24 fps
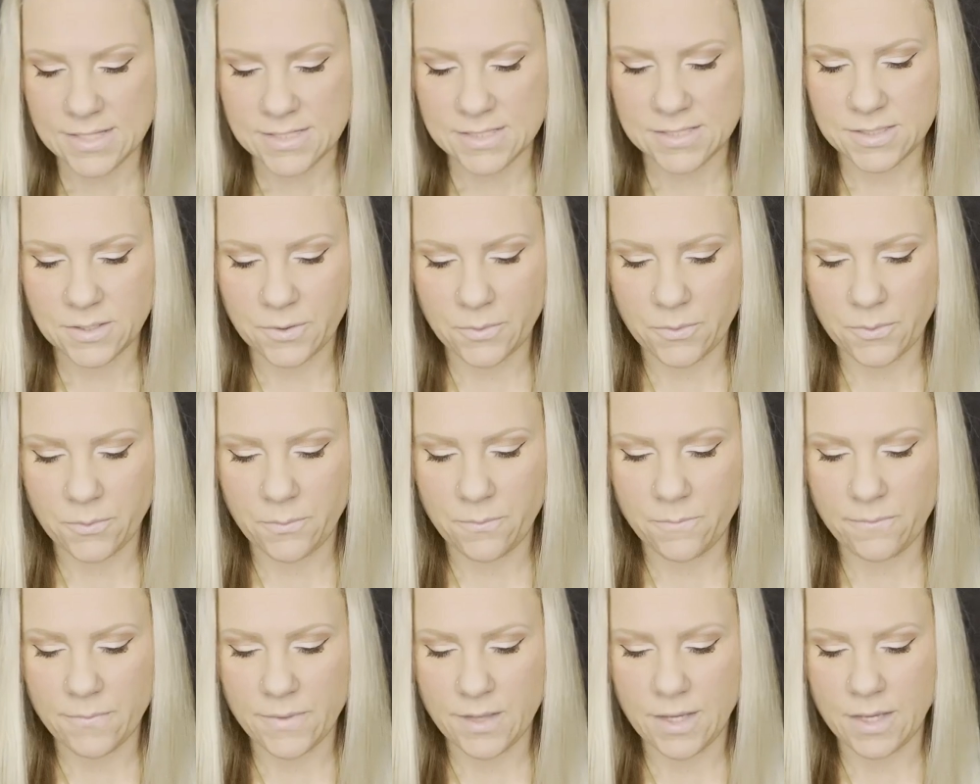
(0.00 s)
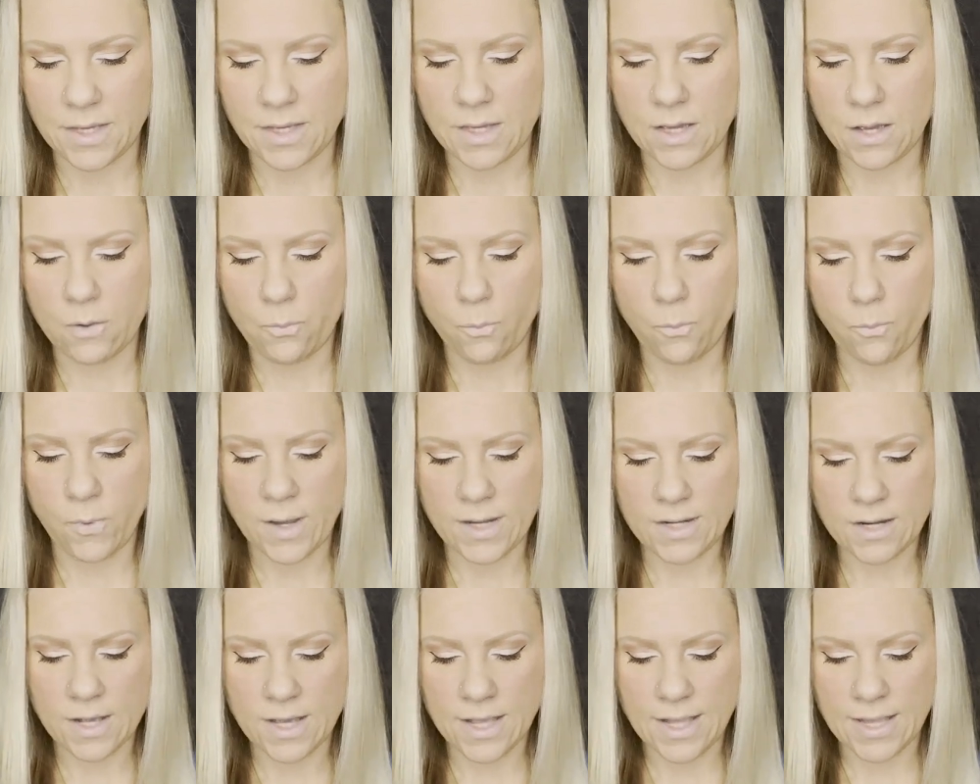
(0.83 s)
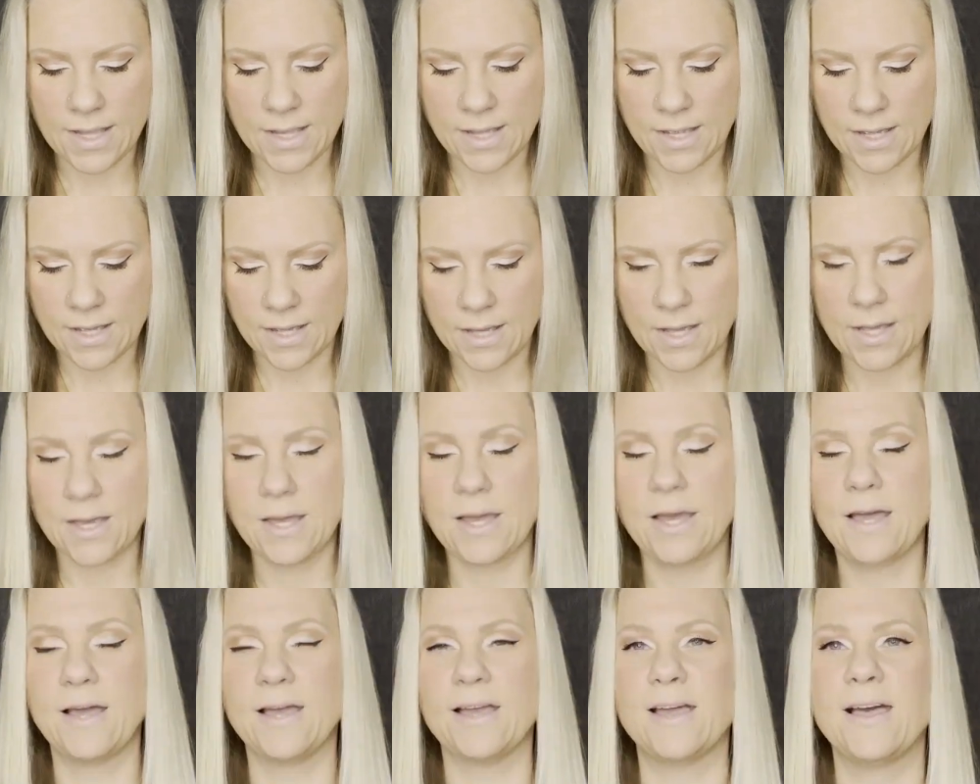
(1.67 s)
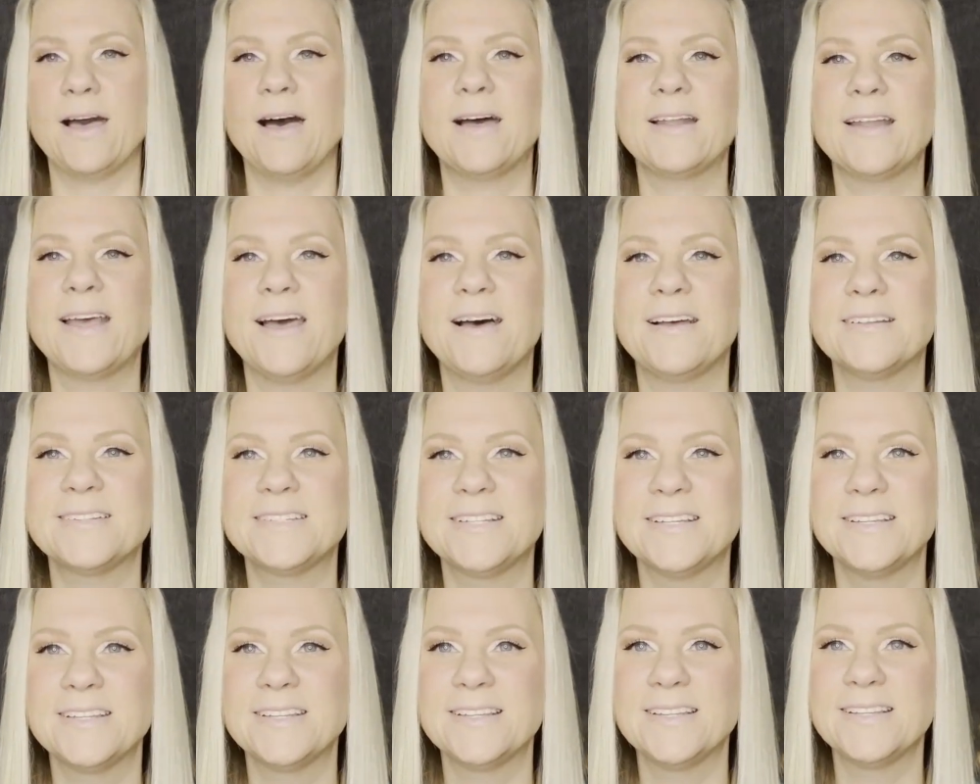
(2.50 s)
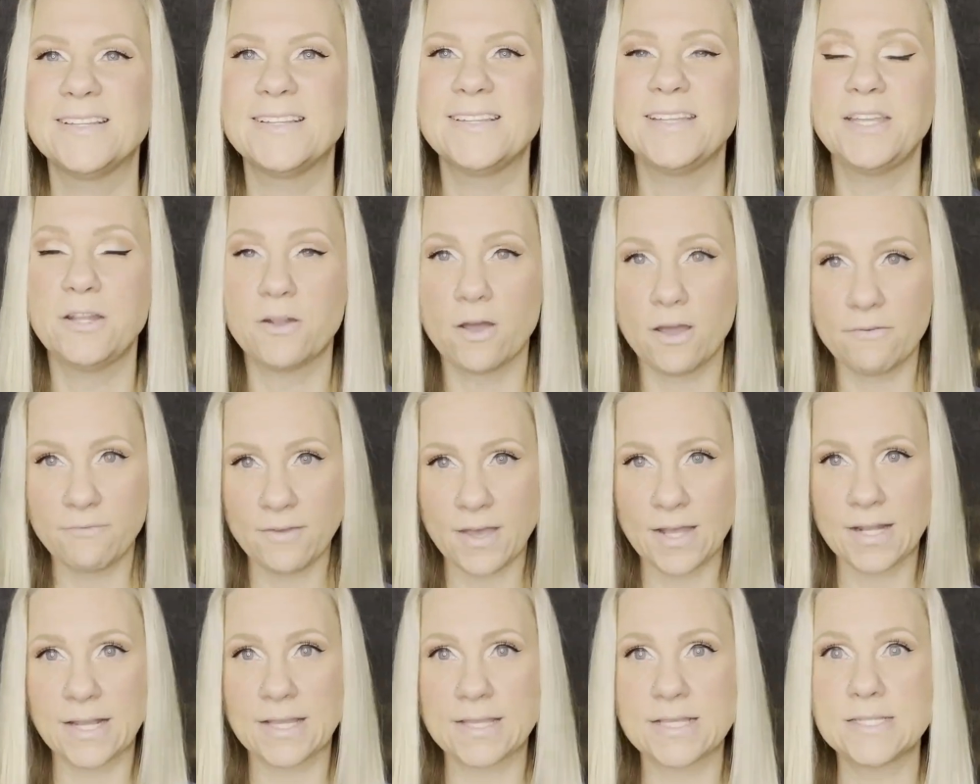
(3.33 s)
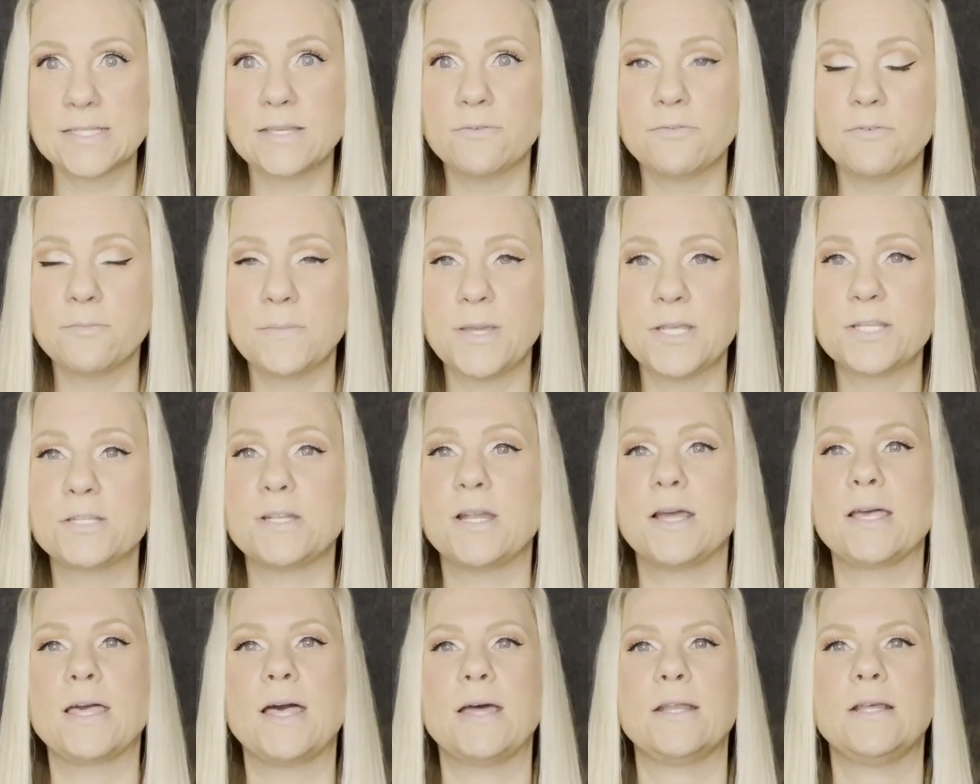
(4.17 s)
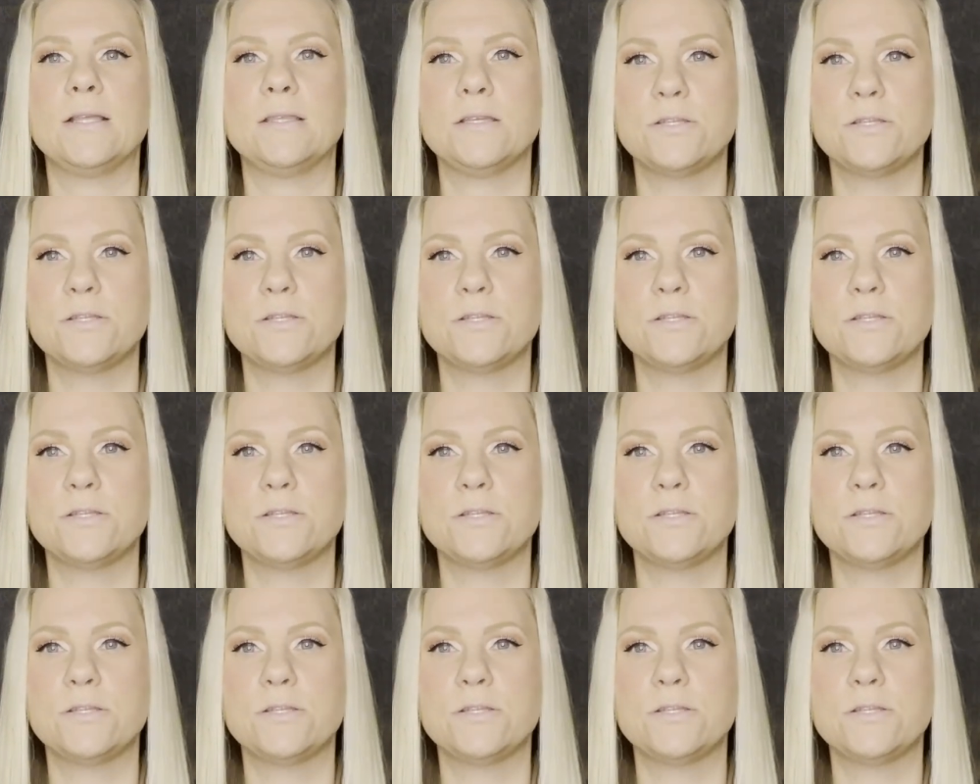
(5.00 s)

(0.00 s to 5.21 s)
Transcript: So when I cut out, I found out this information, I cut out the